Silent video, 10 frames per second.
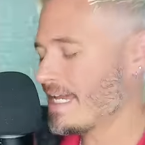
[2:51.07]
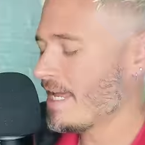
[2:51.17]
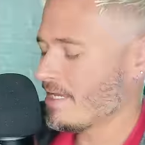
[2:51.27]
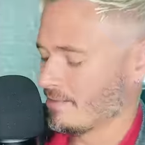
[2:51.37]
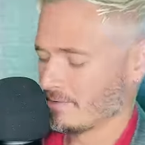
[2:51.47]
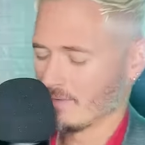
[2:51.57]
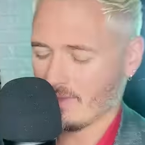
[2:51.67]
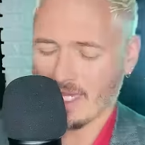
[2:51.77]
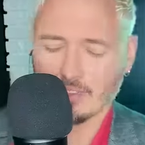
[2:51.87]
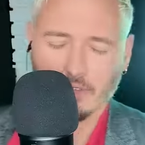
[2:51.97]
N N.
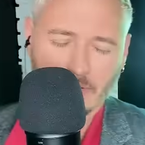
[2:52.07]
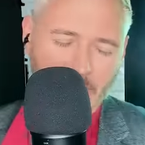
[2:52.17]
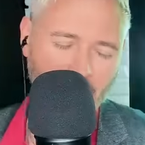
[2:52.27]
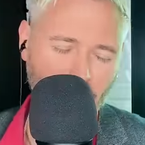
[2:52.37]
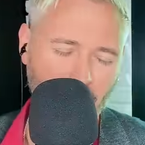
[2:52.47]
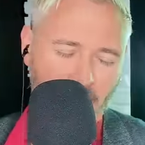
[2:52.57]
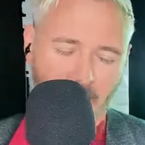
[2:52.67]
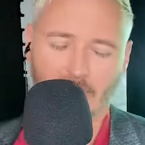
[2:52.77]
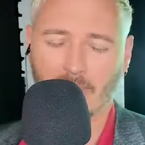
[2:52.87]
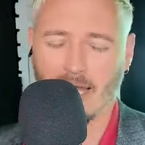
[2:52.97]
They took money
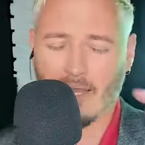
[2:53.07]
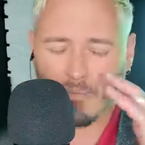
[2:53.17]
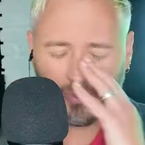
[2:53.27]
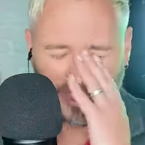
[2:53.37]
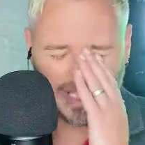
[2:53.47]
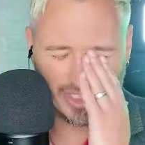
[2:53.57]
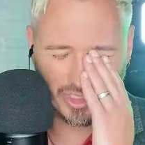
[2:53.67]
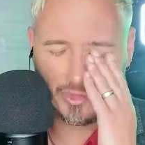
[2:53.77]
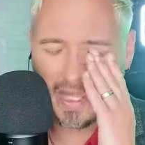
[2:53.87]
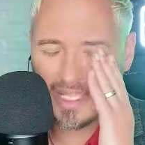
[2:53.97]
from, was it the
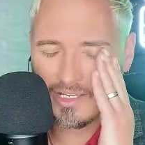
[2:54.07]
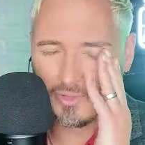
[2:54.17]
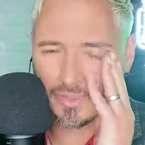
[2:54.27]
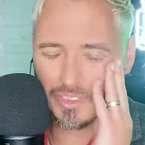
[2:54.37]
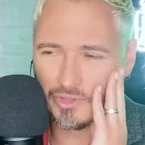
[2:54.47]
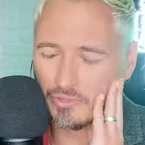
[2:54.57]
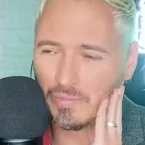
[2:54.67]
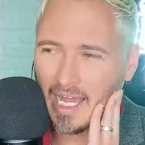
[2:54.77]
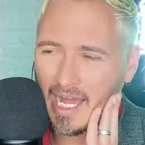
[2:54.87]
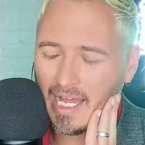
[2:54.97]
U A E or was it
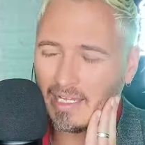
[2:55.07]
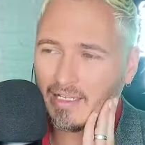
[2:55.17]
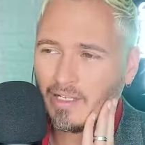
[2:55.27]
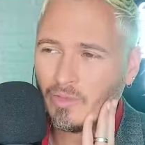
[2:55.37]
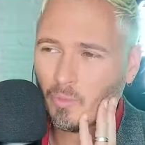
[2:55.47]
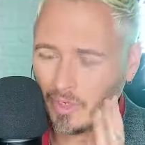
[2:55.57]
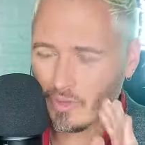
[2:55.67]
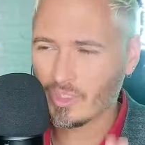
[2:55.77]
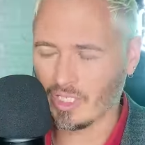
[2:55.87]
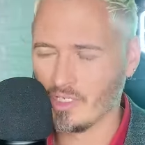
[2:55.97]
Dubai? One of
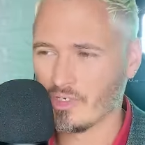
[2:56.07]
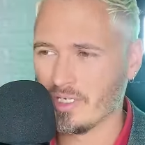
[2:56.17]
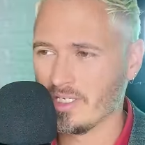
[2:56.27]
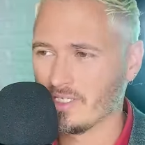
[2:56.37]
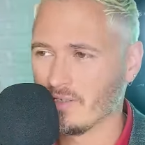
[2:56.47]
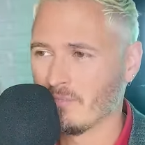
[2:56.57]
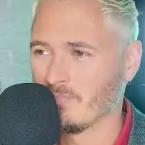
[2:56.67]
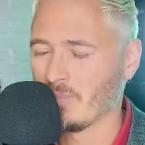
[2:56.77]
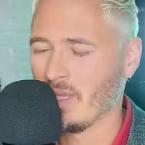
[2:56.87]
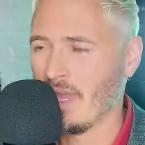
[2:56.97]
those countries.
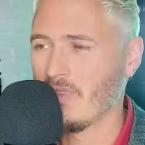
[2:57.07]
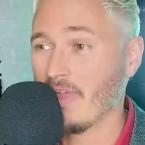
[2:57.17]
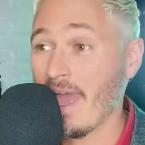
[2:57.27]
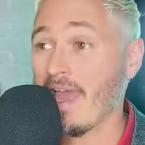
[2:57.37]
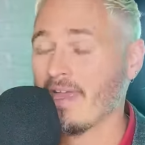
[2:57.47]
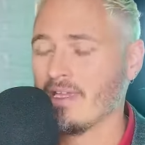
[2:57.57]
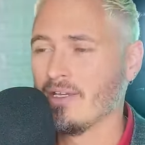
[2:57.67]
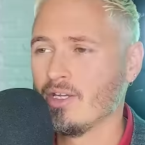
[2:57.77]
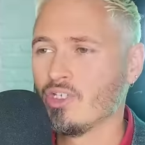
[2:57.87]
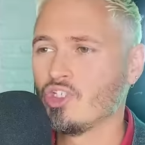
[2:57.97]
And they
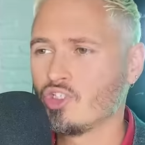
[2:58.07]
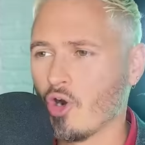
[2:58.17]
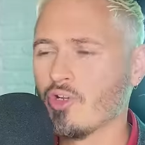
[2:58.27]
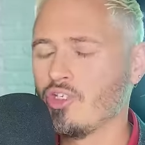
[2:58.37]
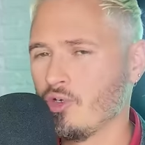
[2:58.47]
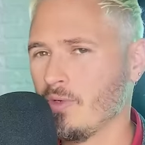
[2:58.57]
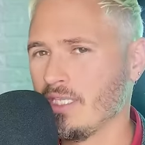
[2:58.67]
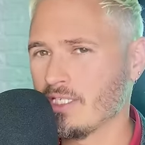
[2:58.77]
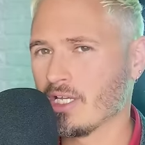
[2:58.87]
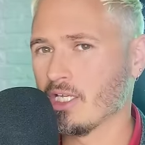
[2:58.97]
started doing
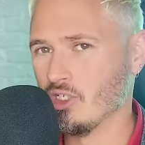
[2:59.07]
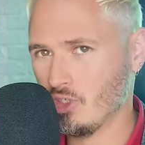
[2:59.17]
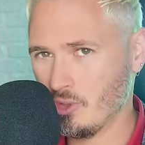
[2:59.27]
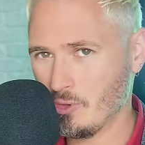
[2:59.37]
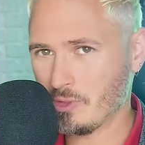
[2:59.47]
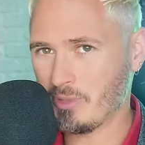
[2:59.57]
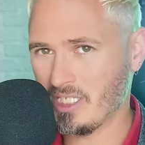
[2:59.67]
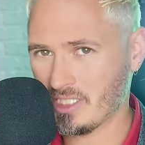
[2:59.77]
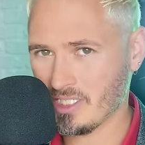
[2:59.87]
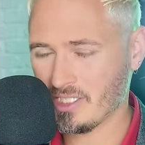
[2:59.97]
these, like, news
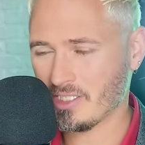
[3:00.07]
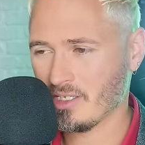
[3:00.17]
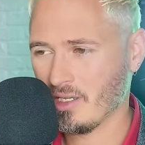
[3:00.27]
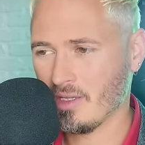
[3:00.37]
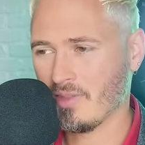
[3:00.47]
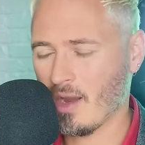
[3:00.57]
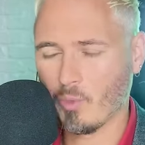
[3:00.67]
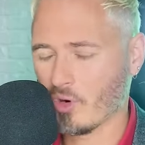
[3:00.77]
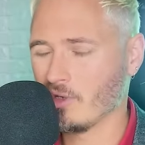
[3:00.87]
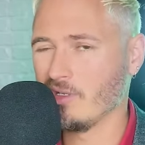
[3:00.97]
pieces that
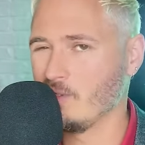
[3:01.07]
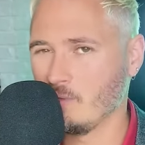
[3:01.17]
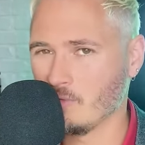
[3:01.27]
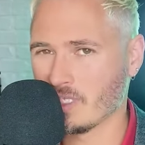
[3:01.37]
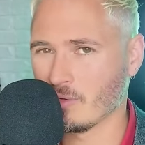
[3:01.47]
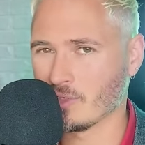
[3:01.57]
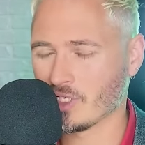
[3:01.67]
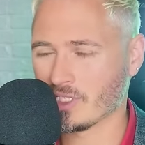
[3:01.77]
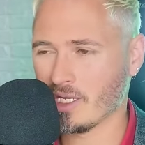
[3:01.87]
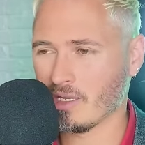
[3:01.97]
weren't news. They were just like